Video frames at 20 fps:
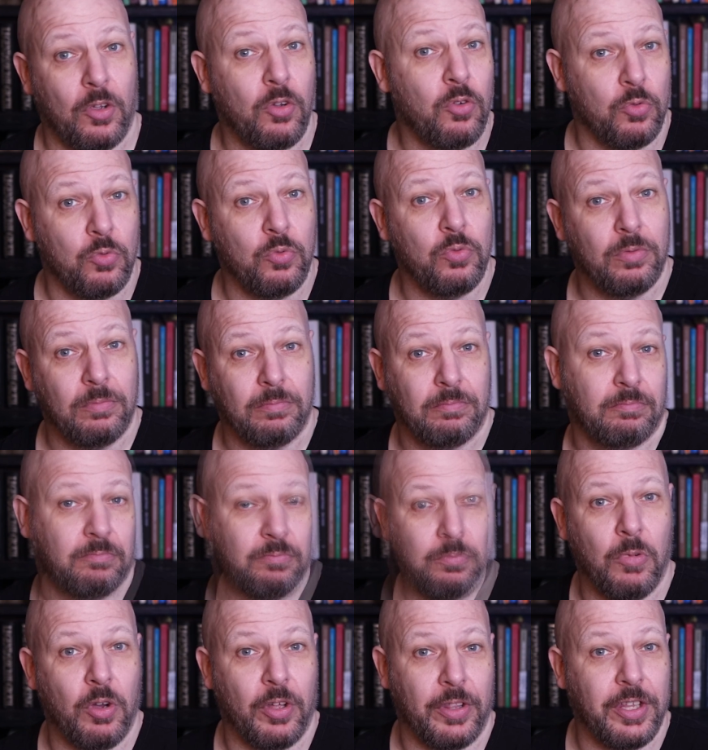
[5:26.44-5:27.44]
who
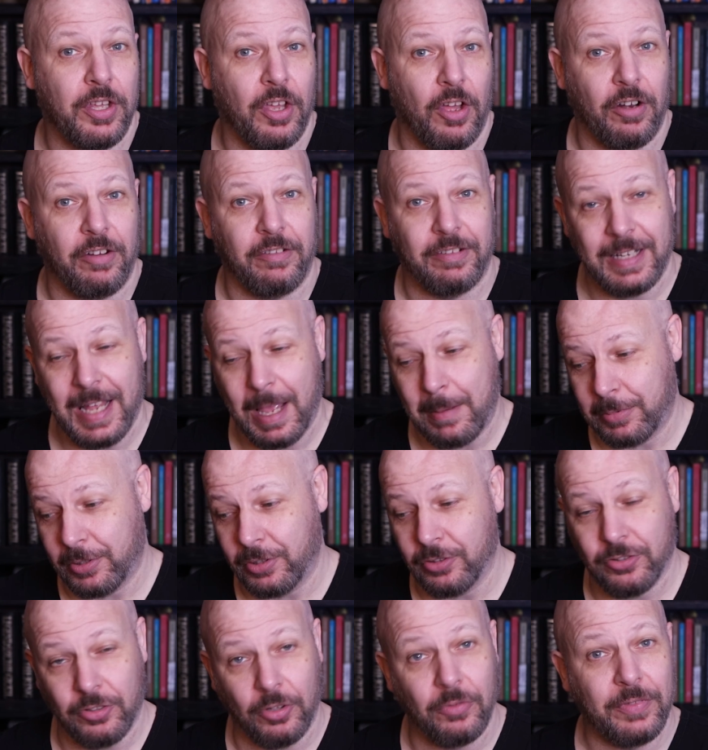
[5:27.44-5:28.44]
were the earlier
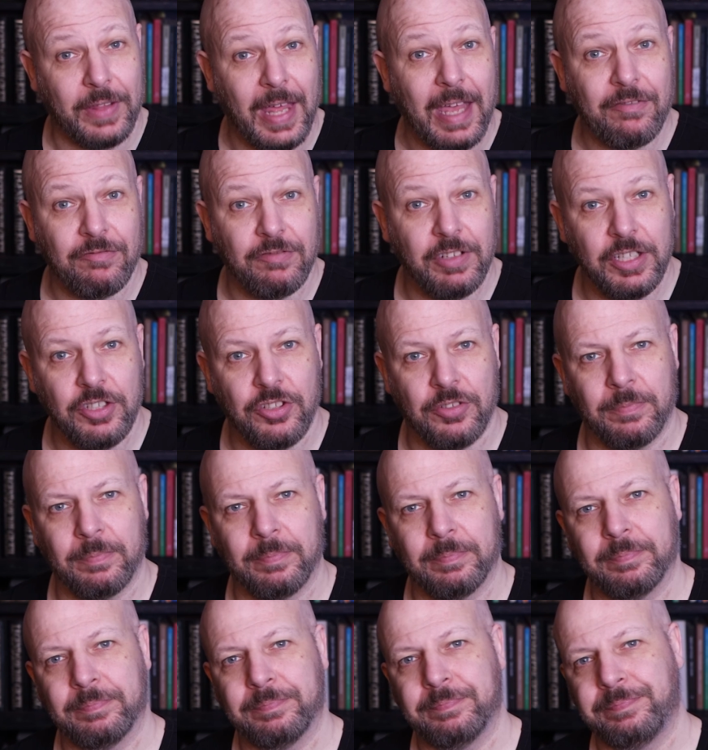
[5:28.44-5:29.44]
inhabitants of that region.